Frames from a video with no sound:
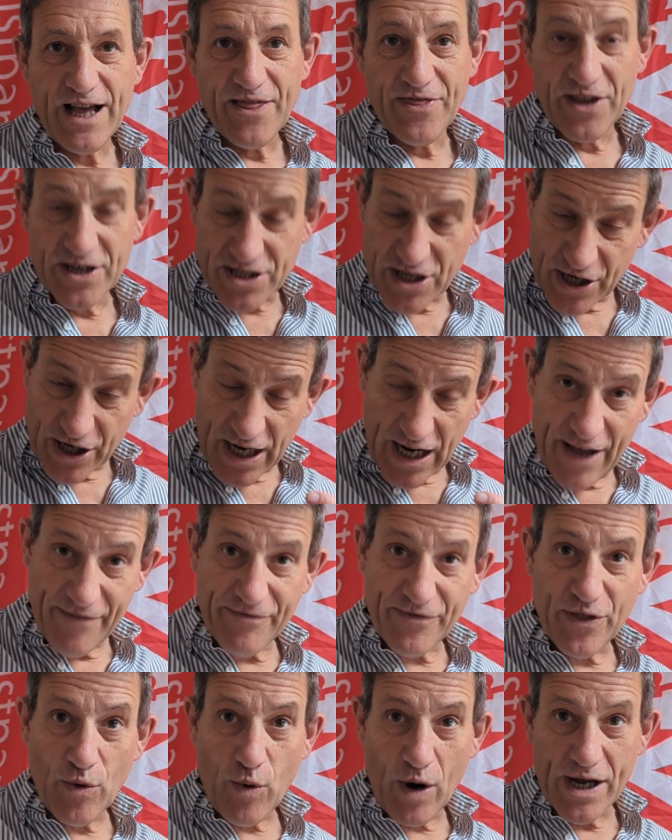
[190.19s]
This had
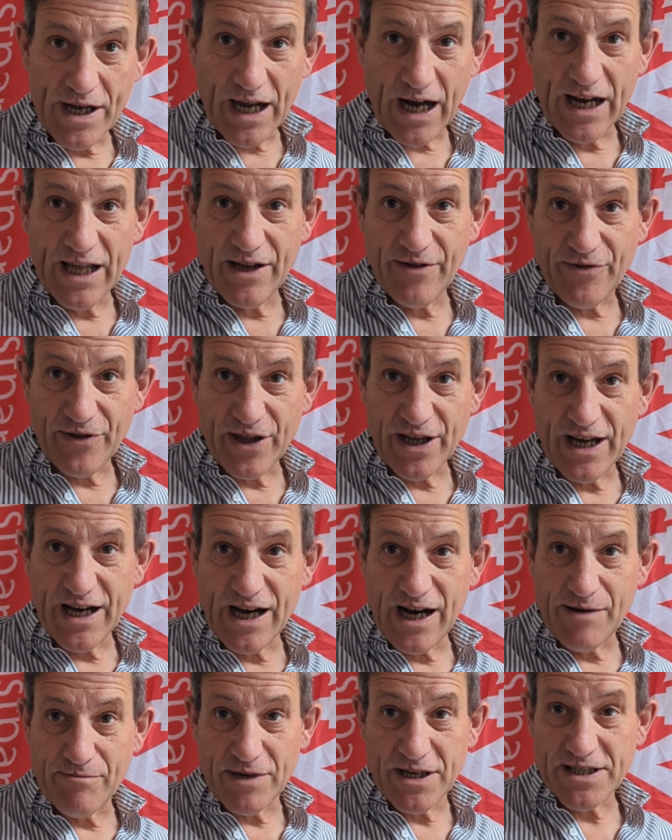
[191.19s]
left the way clear for the
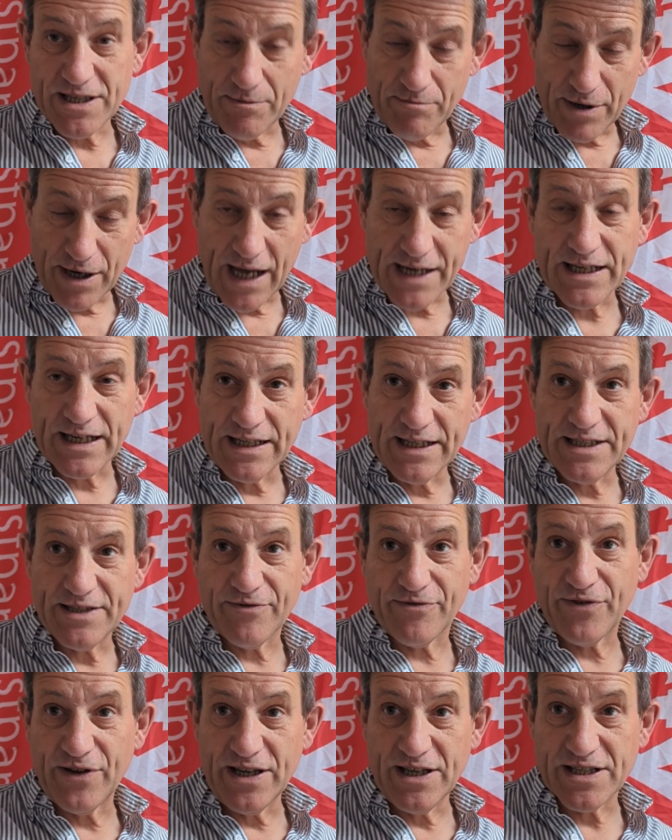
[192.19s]
army to bloodily
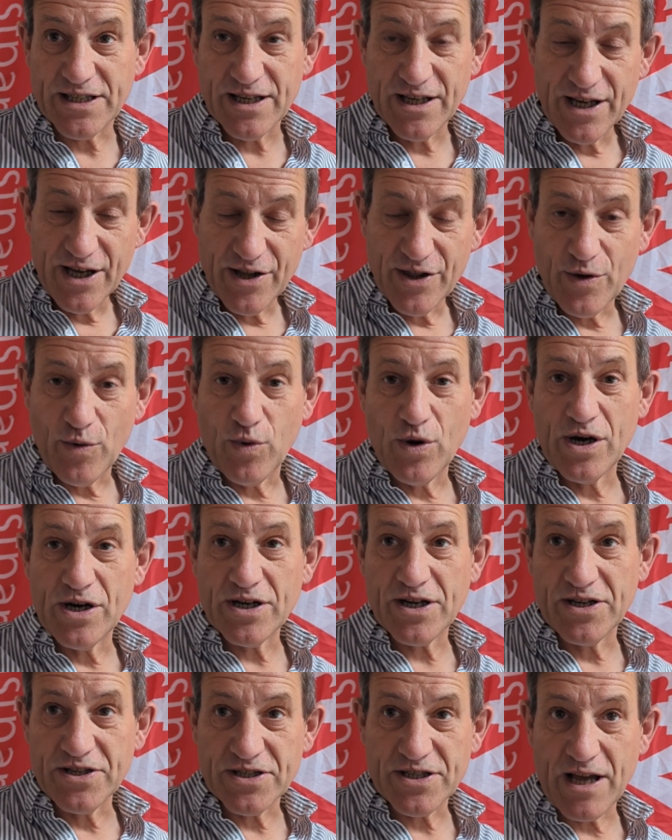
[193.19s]
defeat the
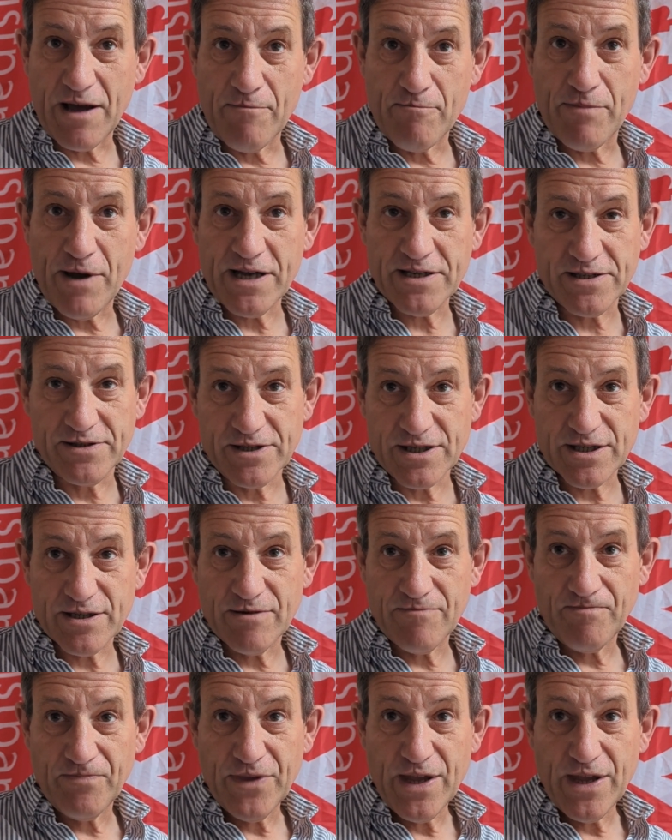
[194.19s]
workers and peasants,